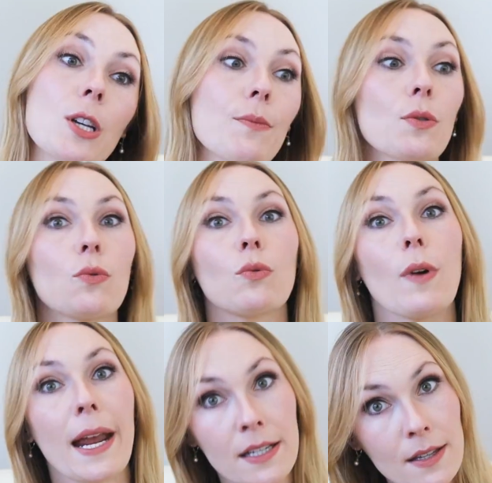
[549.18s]
jumped
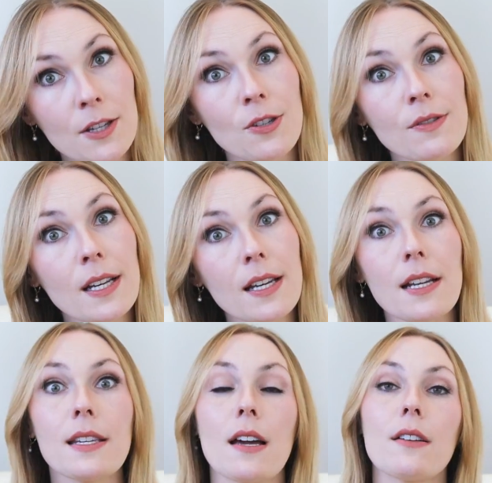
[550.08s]
right into the juicy
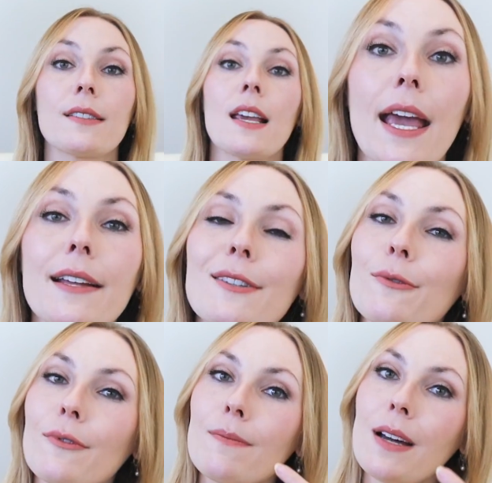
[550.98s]
details and
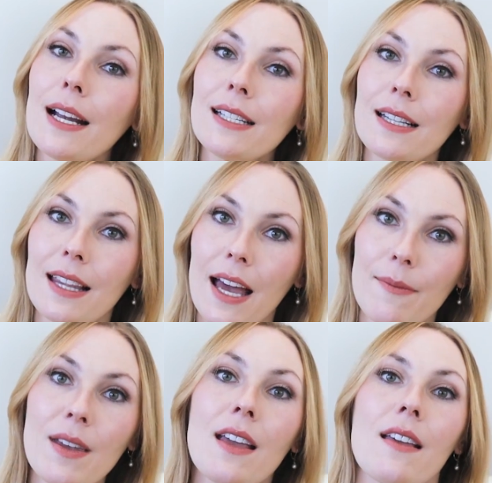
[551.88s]
reminded
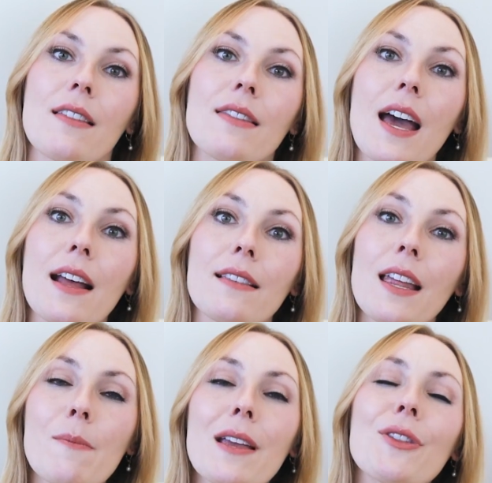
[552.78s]
them that
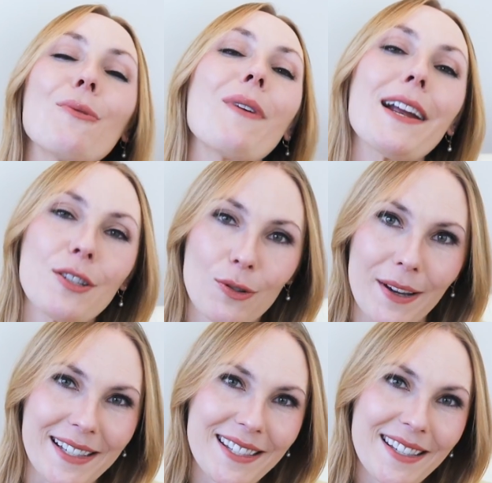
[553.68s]
they made the right
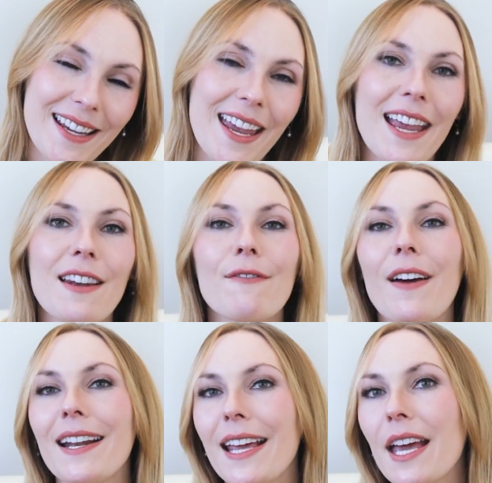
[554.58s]
choice in
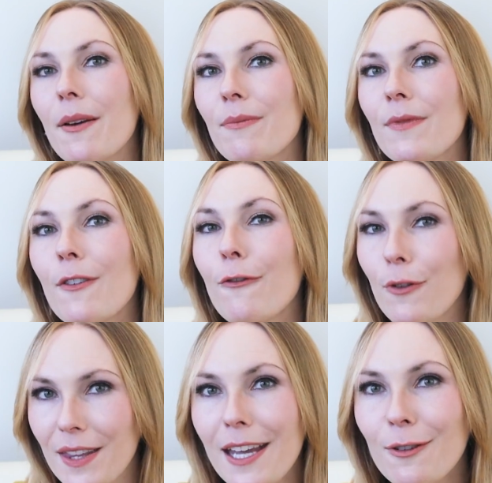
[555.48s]
inviting him
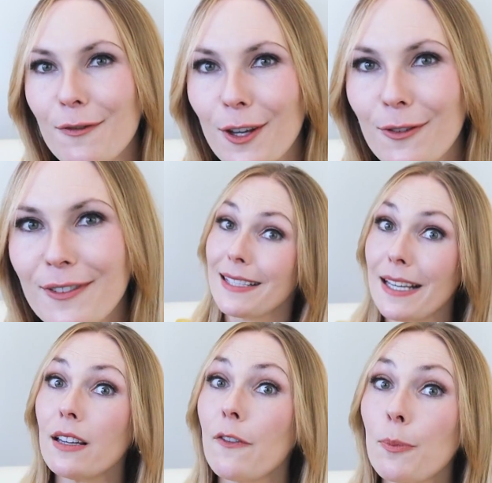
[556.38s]
for the interview.
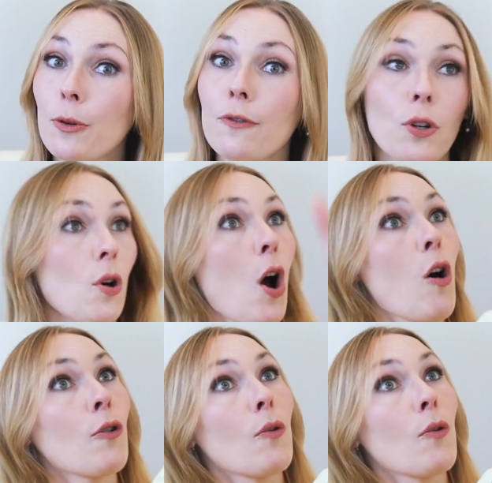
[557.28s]
Seal of approval.